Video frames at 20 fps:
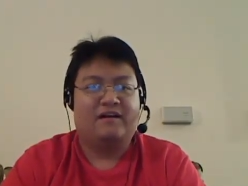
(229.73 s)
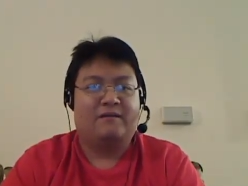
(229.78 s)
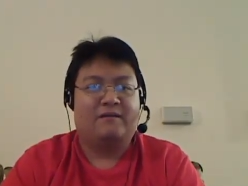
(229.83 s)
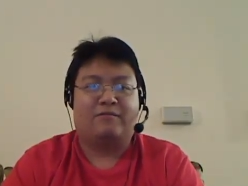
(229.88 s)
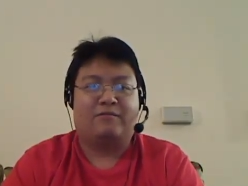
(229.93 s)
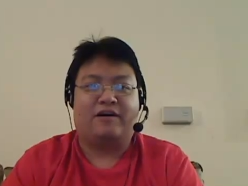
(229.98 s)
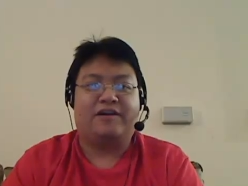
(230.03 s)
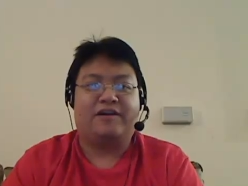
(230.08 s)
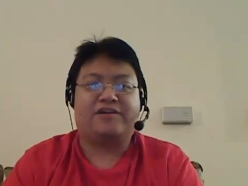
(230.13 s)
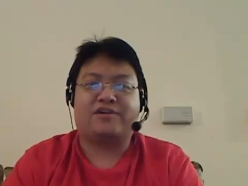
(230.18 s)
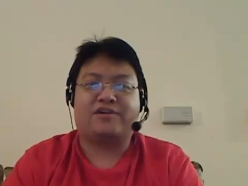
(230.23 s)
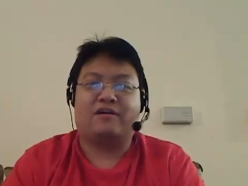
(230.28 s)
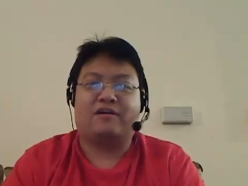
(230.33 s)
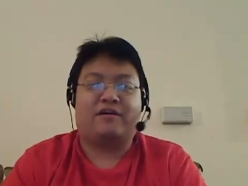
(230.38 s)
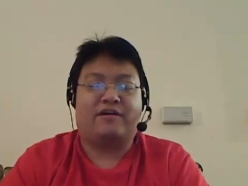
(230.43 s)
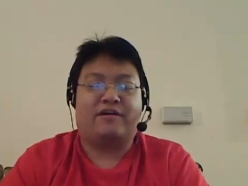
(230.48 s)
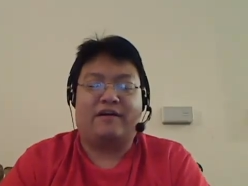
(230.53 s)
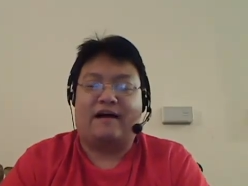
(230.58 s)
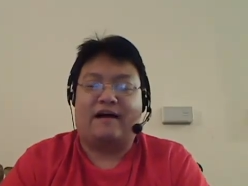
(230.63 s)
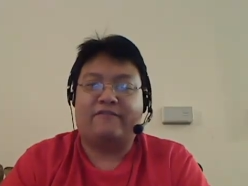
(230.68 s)
Pretty sure
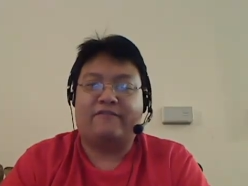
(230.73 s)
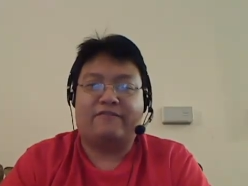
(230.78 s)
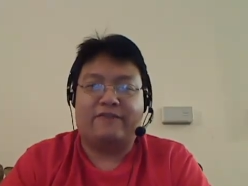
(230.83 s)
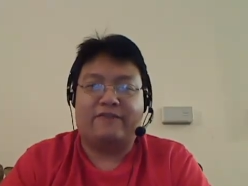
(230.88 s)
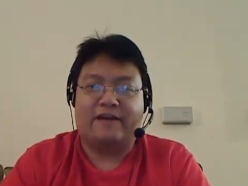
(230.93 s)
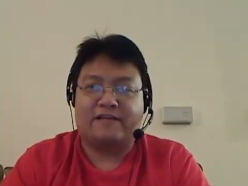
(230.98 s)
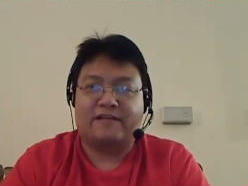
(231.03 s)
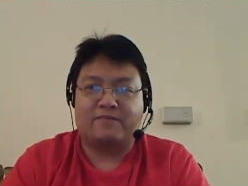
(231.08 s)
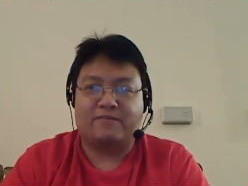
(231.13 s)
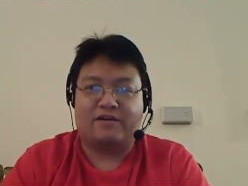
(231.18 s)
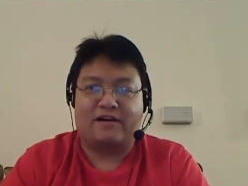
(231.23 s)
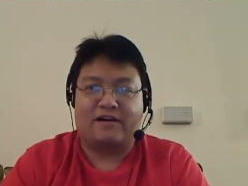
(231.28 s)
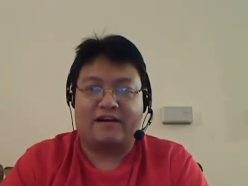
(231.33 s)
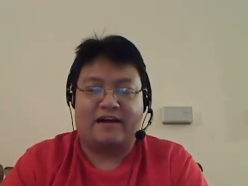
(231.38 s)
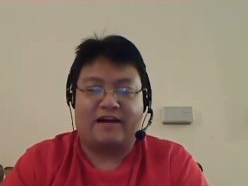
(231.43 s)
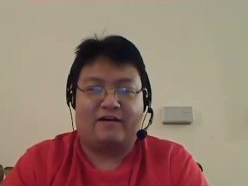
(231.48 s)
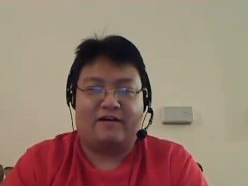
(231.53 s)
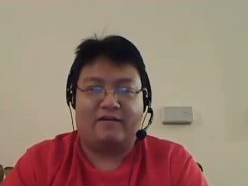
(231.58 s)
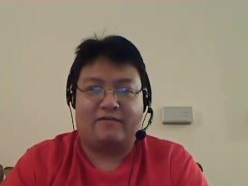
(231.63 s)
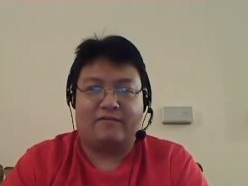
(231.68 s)
you have a Facebook
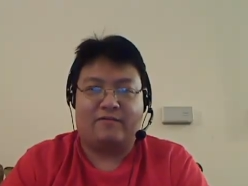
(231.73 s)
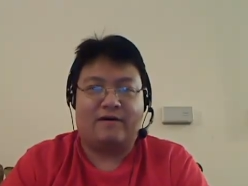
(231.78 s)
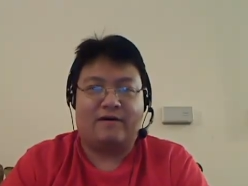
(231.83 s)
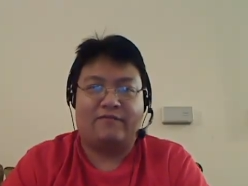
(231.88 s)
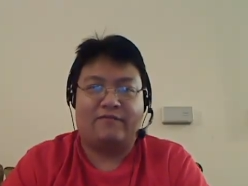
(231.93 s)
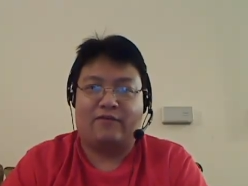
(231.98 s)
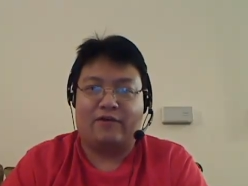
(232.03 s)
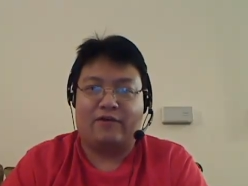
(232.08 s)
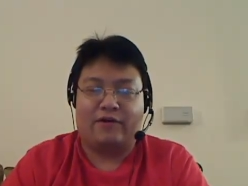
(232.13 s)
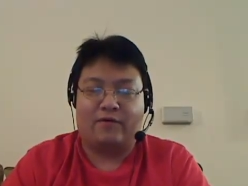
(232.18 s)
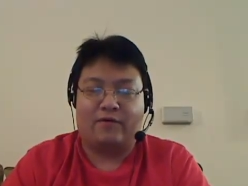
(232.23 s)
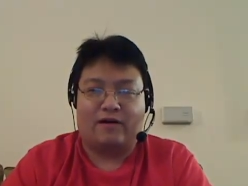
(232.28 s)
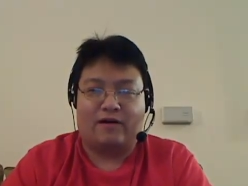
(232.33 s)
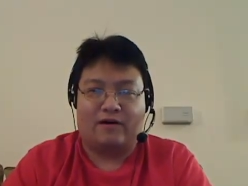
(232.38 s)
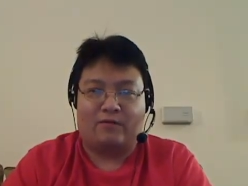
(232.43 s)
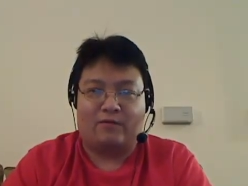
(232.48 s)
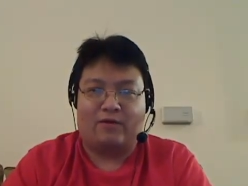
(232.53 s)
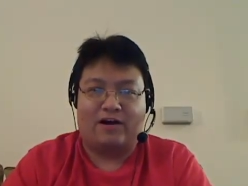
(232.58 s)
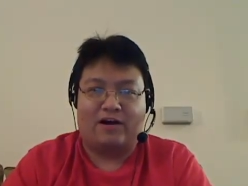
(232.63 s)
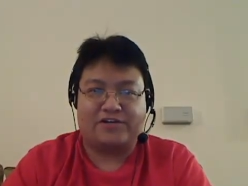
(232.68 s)
account, whoever you
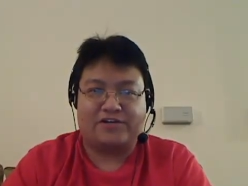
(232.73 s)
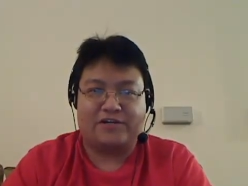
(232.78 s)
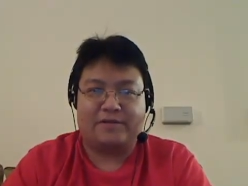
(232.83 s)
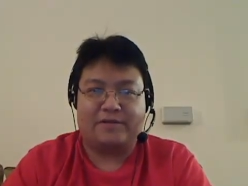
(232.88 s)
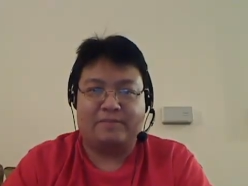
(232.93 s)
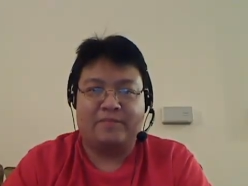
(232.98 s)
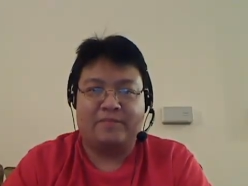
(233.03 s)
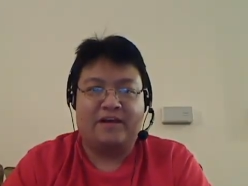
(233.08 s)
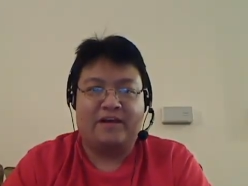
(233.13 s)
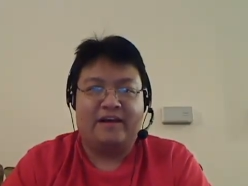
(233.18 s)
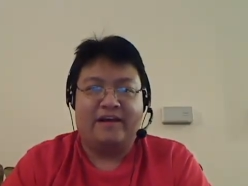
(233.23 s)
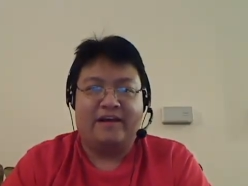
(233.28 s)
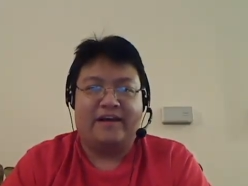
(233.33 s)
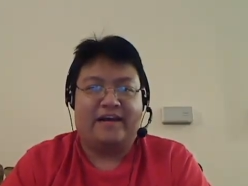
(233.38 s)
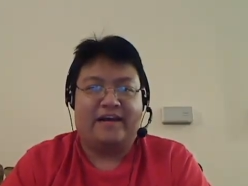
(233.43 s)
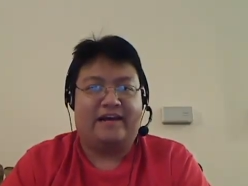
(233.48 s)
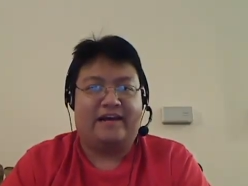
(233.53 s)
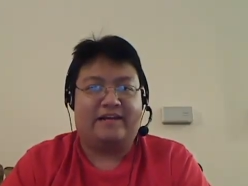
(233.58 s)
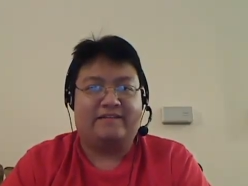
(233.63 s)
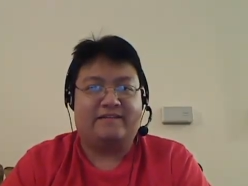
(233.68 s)
are watching.
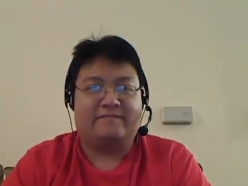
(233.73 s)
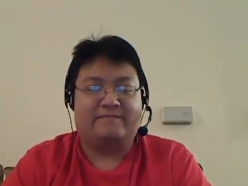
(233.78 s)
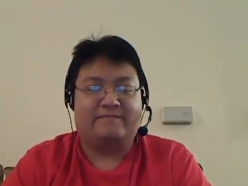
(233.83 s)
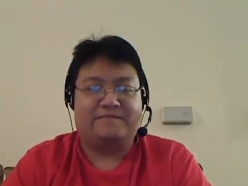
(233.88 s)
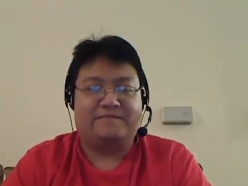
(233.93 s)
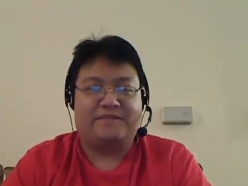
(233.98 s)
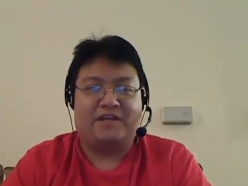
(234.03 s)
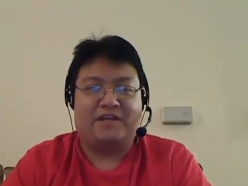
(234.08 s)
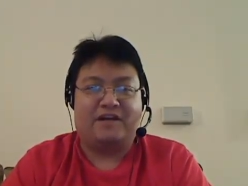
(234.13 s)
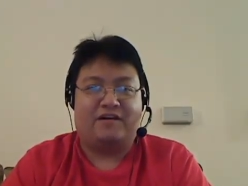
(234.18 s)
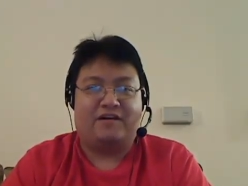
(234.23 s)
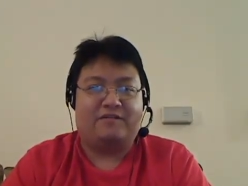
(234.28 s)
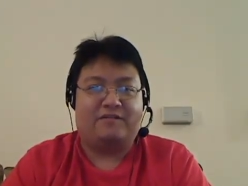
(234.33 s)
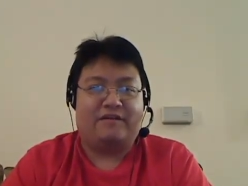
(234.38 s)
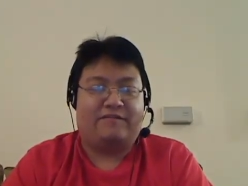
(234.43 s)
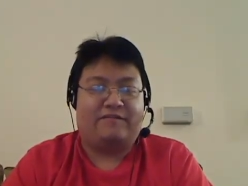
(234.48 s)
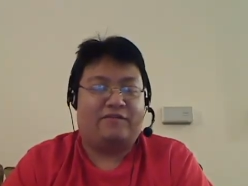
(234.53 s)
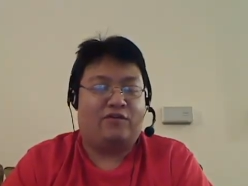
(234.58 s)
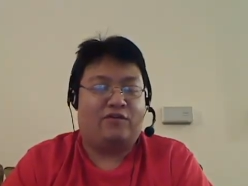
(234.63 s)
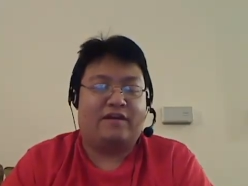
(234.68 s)
And, you know,
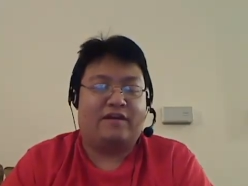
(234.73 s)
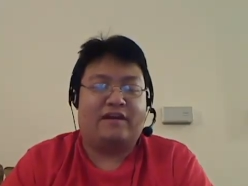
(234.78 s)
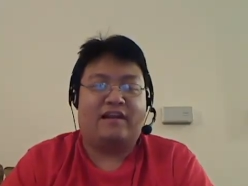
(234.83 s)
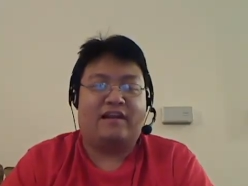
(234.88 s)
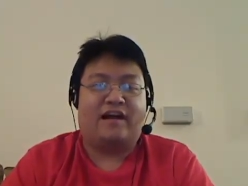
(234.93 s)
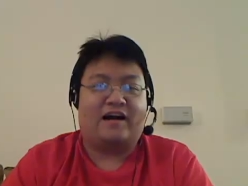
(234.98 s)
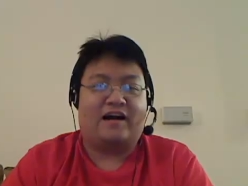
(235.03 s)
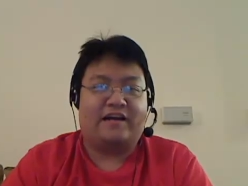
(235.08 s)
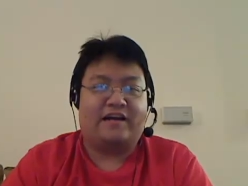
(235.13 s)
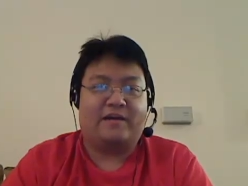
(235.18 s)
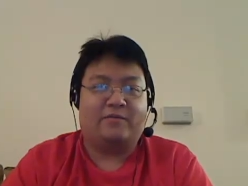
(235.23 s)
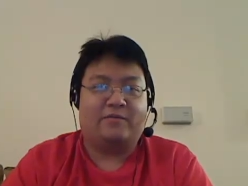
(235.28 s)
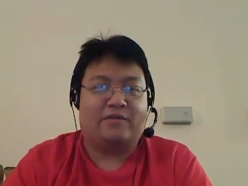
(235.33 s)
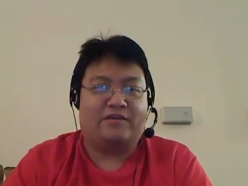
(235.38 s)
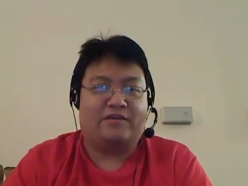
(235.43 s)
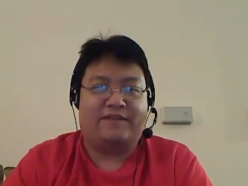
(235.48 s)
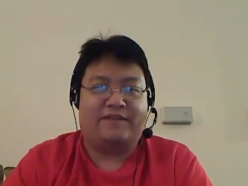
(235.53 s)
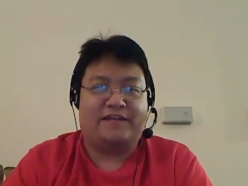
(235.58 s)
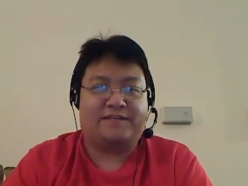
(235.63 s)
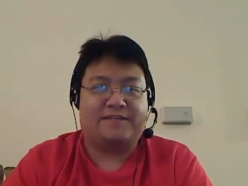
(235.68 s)
if you can log in with
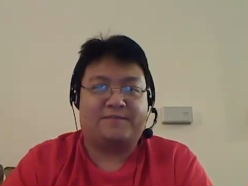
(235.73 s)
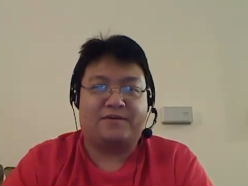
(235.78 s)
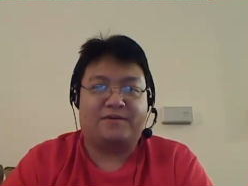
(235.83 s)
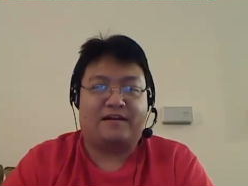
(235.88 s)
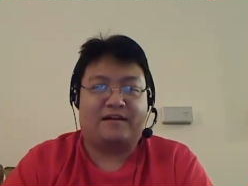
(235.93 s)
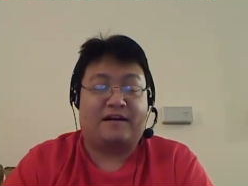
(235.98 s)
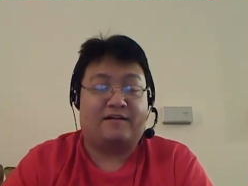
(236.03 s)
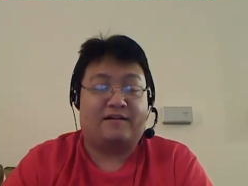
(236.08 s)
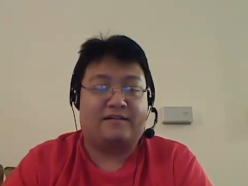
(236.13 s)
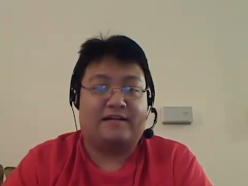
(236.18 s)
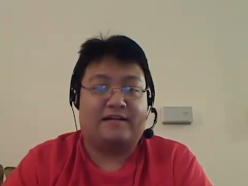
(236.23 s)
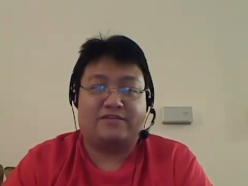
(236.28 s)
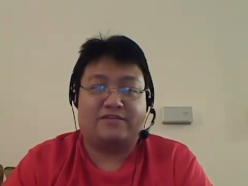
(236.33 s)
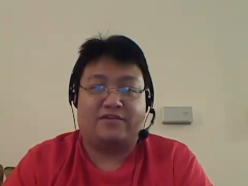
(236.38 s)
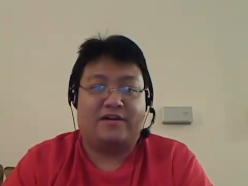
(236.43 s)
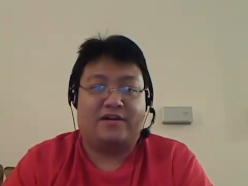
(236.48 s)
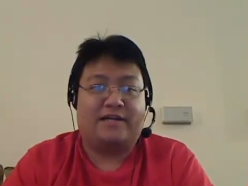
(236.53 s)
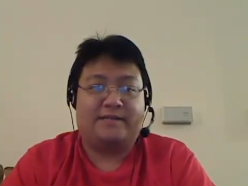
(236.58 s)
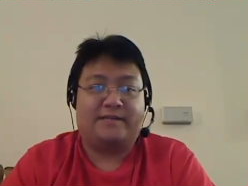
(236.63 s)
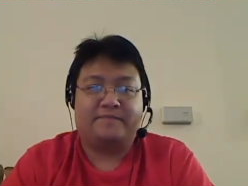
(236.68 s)
your Facebook account, that's
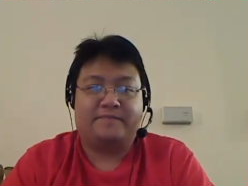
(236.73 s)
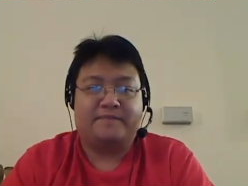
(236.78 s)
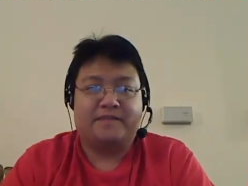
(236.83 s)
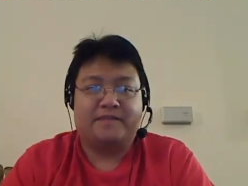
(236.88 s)
great.